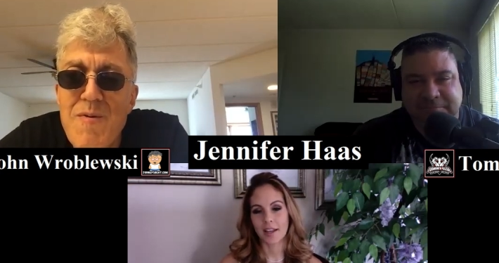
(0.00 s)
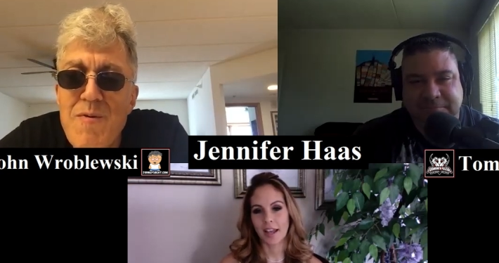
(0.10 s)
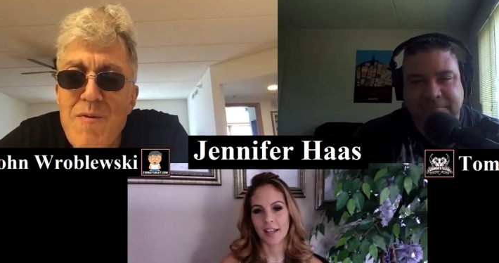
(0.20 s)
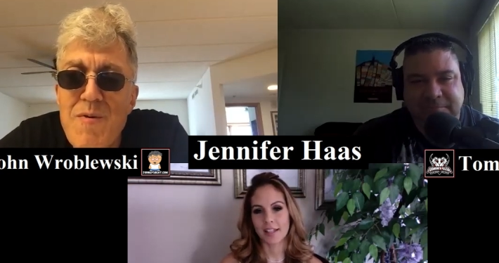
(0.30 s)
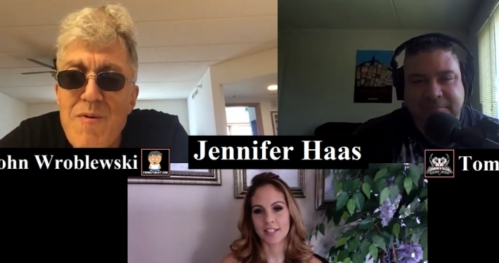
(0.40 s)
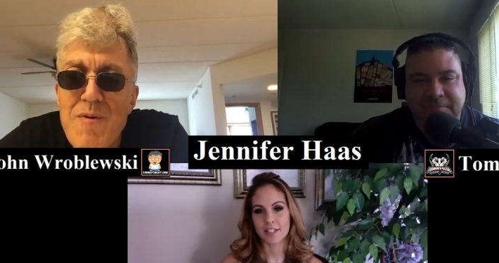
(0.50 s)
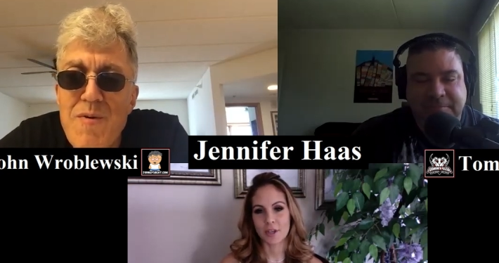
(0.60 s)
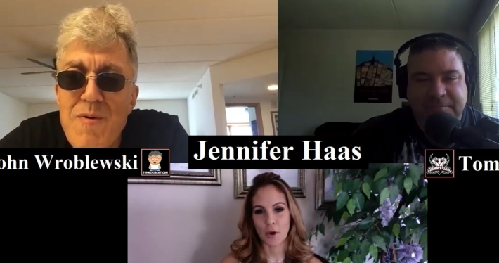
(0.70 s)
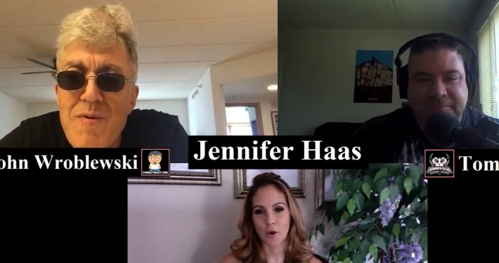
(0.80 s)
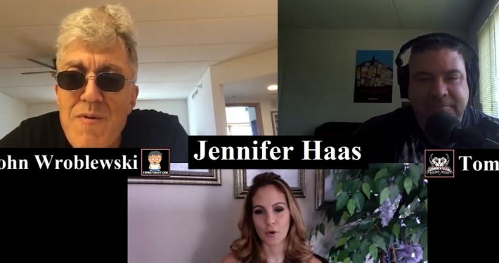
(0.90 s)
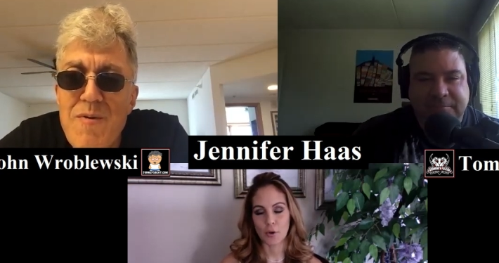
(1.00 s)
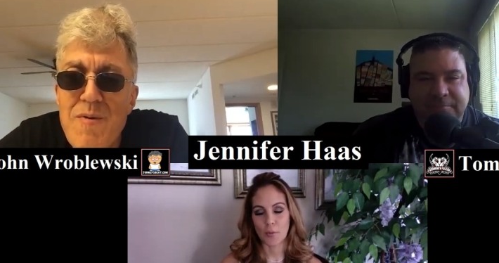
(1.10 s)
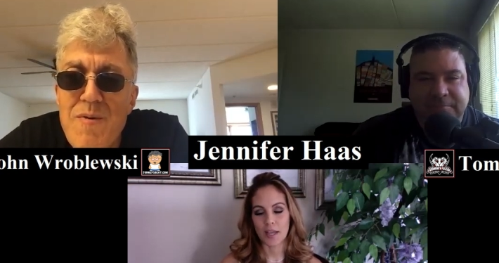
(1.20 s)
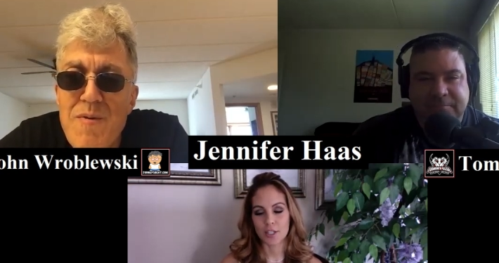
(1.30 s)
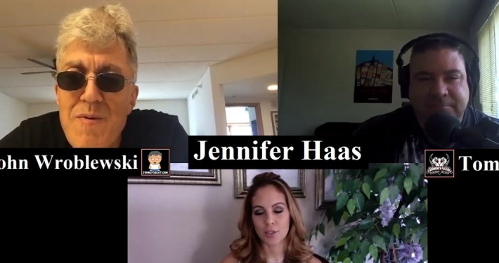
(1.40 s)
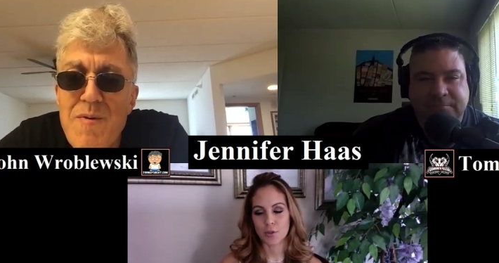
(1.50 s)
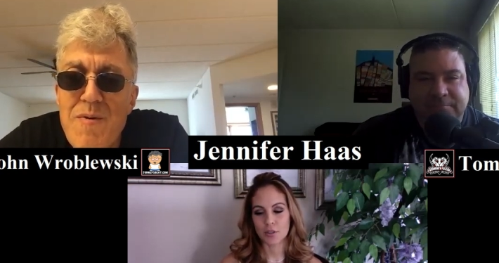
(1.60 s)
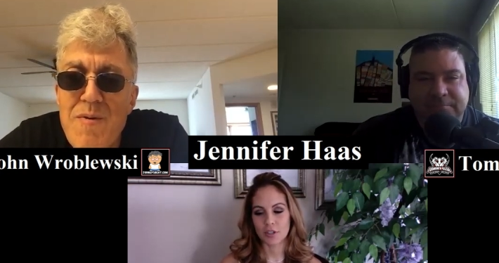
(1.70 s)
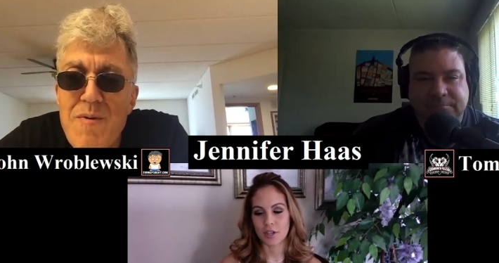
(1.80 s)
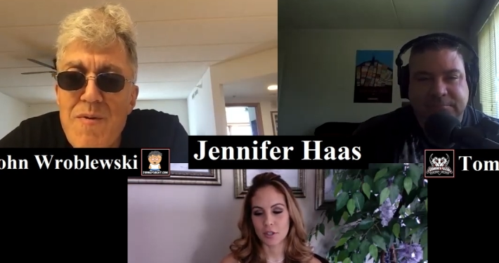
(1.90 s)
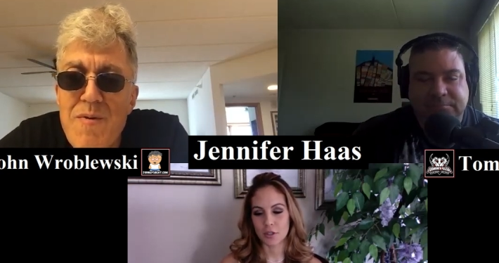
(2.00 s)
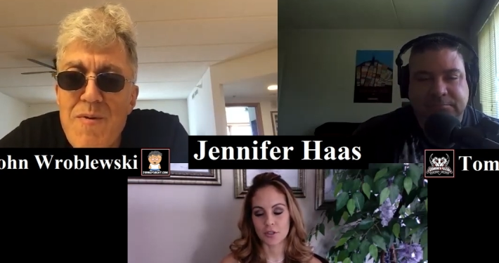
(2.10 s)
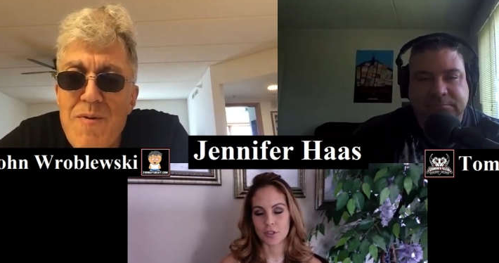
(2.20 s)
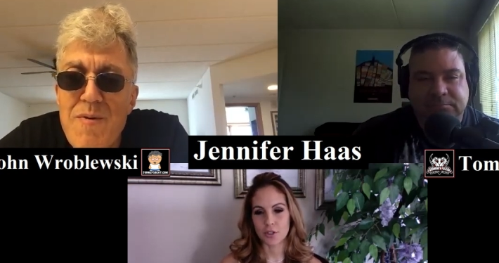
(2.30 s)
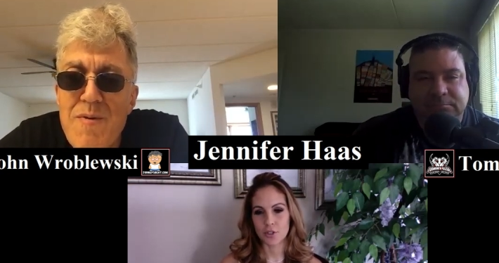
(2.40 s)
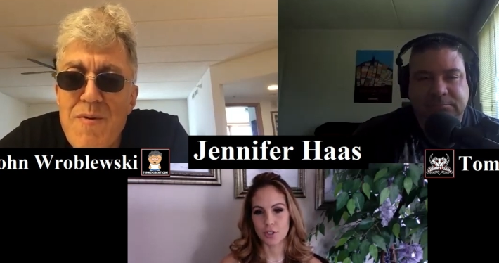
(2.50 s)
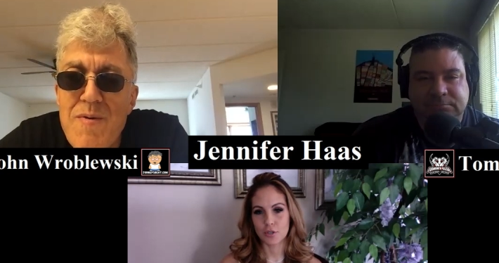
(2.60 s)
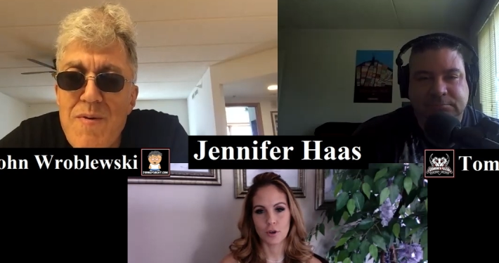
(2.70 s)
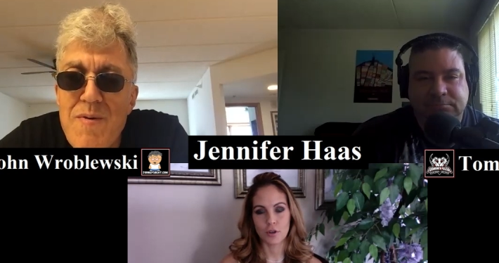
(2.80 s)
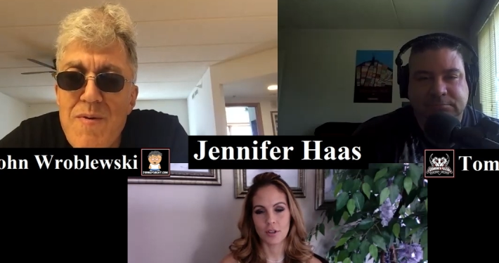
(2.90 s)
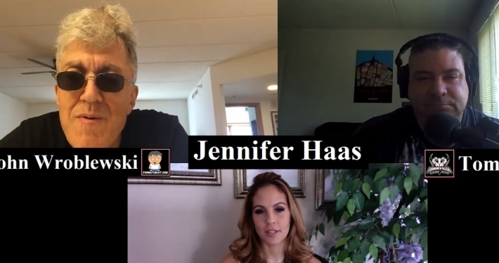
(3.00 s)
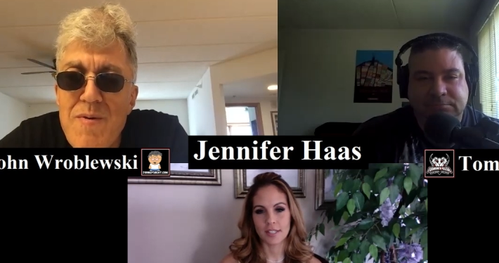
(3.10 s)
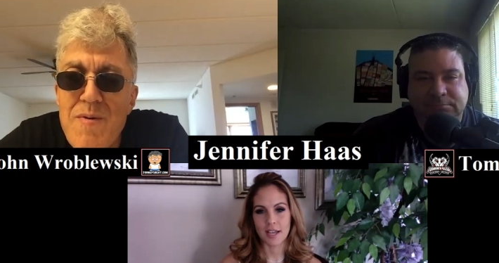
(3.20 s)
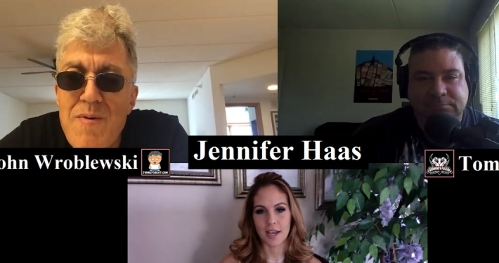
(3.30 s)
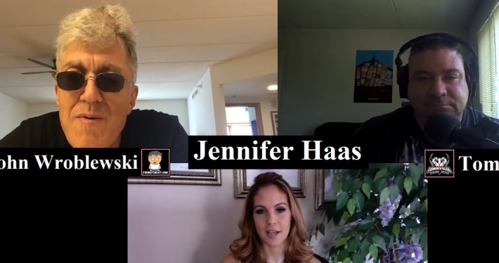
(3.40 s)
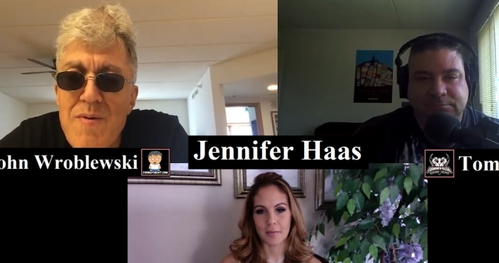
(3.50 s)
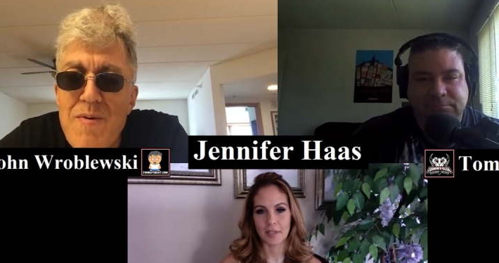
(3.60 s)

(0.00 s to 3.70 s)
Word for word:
Speaker 1: And so my two older uncles used to roll all the time.